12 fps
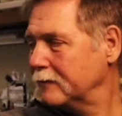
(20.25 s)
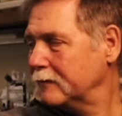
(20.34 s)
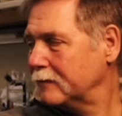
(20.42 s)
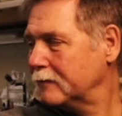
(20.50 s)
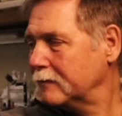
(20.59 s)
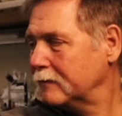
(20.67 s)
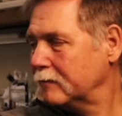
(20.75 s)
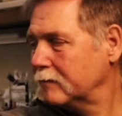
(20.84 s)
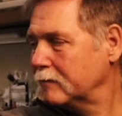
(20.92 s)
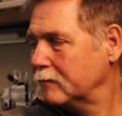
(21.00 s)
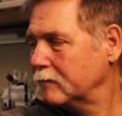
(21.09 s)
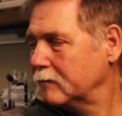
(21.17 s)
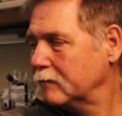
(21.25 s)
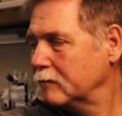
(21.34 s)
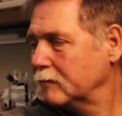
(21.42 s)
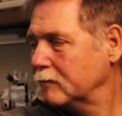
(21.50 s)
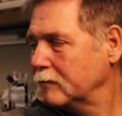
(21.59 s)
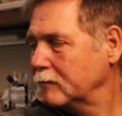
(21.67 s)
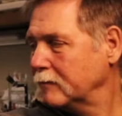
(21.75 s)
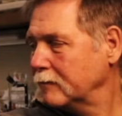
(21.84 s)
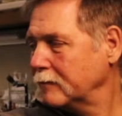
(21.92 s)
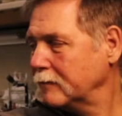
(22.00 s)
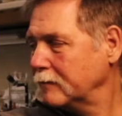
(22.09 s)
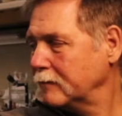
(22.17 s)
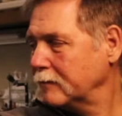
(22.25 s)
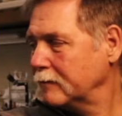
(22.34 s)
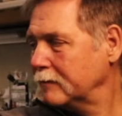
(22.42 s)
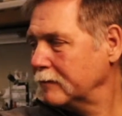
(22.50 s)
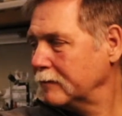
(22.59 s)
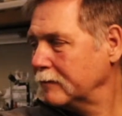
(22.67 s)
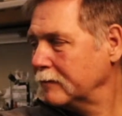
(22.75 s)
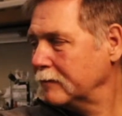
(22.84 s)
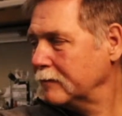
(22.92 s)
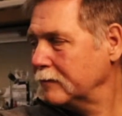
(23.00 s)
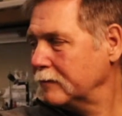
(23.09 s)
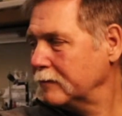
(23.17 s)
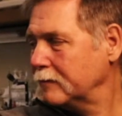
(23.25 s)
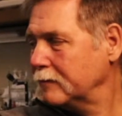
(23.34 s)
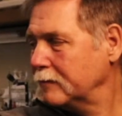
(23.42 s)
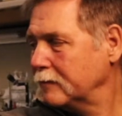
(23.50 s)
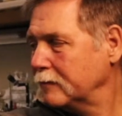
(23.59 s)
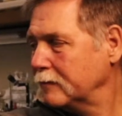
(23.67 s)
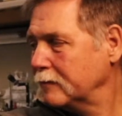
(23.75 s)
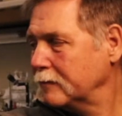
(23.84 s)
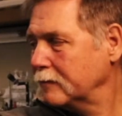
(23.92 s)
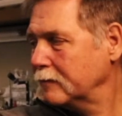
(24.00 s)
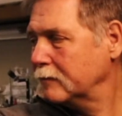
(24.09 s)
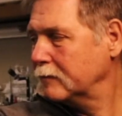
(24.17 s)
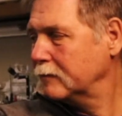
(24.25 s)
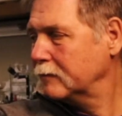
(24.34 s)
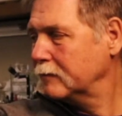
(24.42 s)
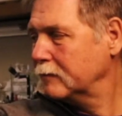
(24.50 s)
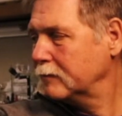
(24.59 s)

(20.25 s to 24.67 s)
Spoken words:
(silent)